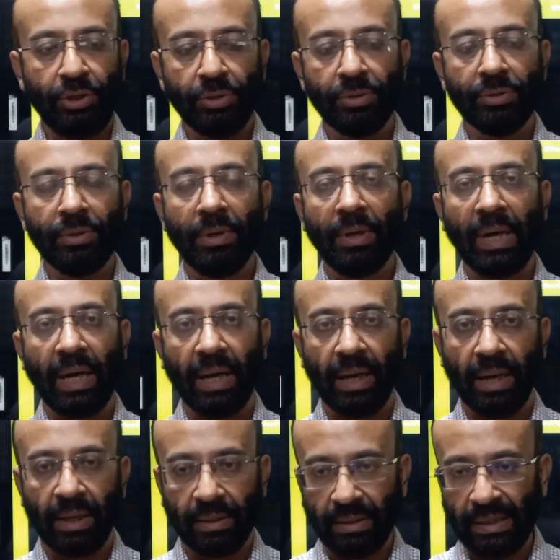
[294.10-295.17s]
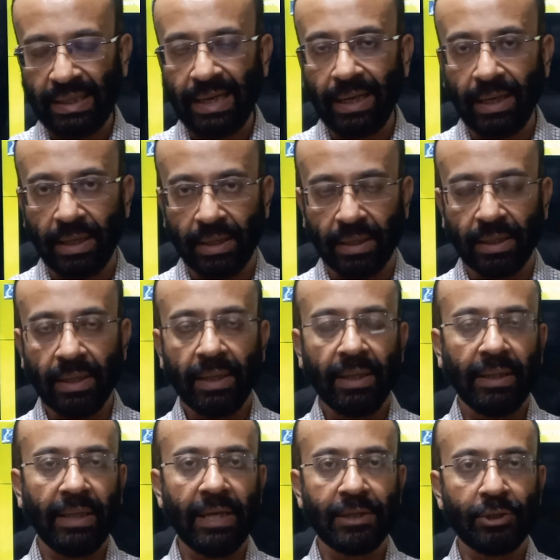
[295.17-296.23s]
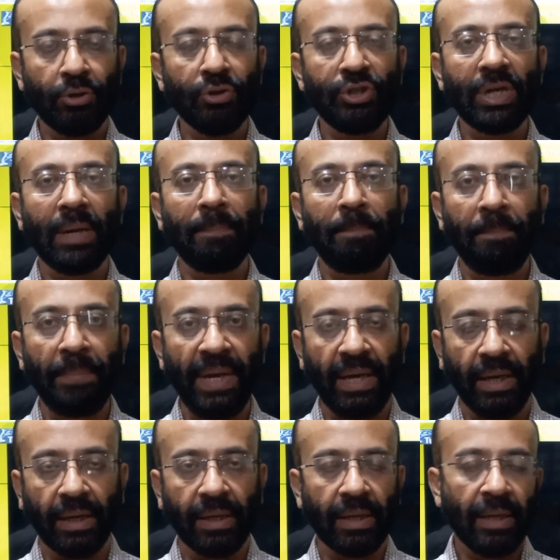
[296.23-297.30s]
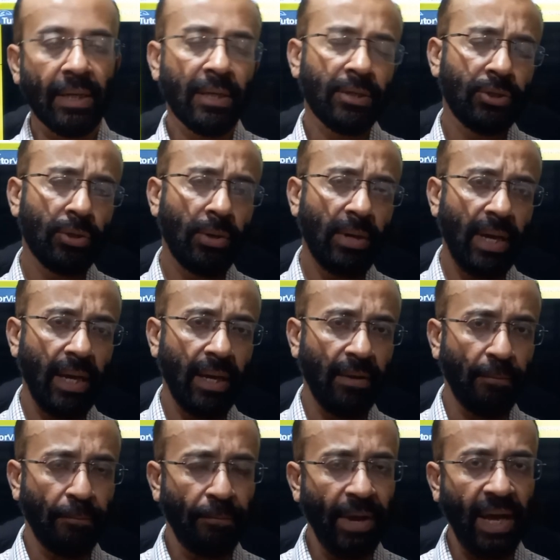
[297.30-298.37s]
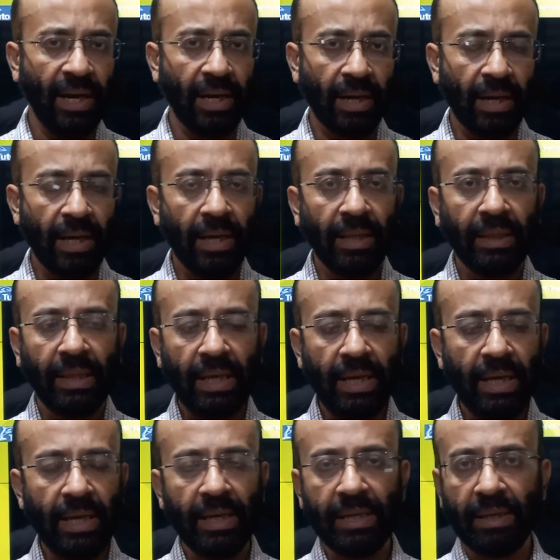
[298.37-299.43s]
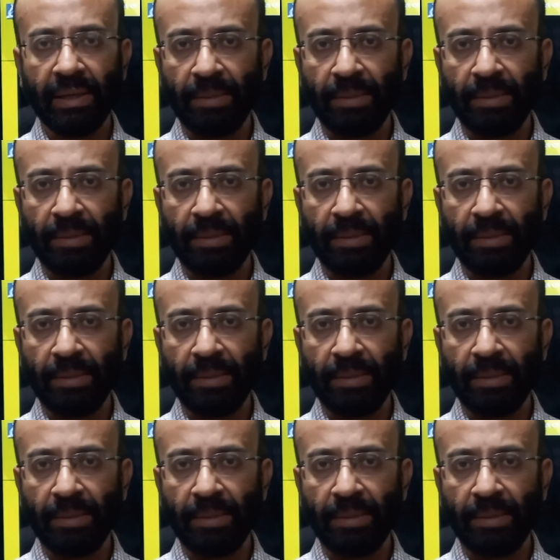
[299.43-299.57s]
to color the solution pink. So when the